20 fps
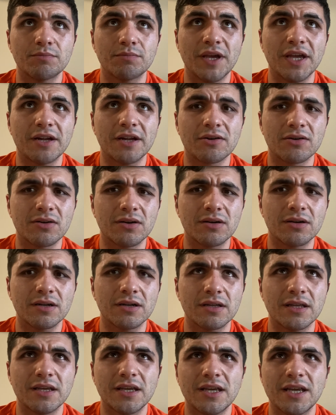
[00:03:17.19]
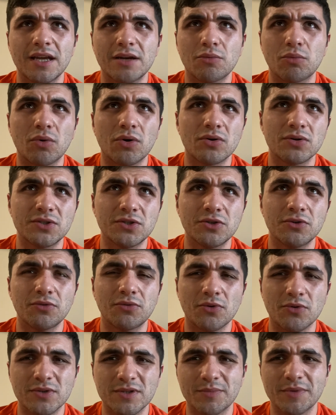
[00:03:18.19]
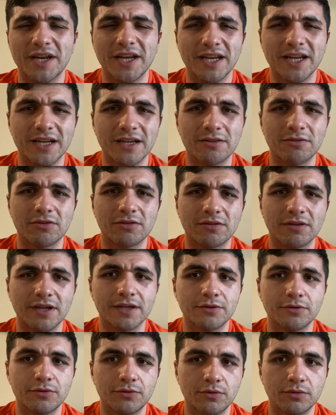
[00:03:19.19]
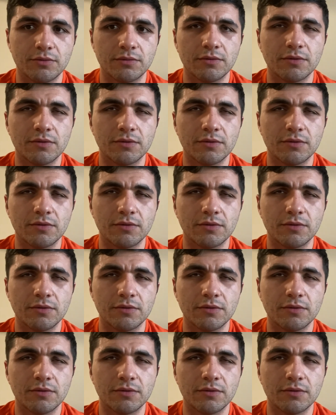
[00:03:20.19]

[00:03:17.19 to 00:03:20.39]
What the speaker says: Baker, he had 1 or 2 throws in the beginning, looked like he